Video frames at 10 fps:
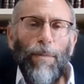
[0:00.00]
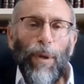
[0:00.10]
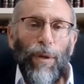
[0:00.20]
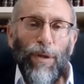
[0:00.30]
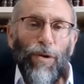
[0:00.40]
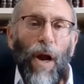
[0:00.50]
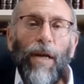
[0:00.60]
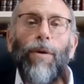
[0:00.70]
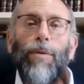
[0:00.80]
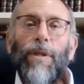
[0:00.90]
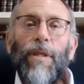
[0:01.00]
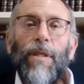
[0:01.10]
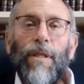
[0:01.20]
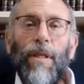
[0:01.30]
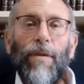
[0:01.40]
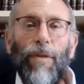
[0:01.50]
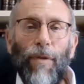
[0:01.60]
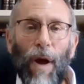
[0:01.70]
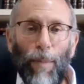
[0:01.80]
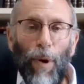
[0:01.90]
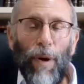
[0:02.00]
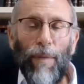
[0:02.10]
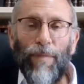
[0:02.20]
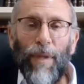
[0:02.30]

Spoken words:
because Krakow was the city of the Ramah,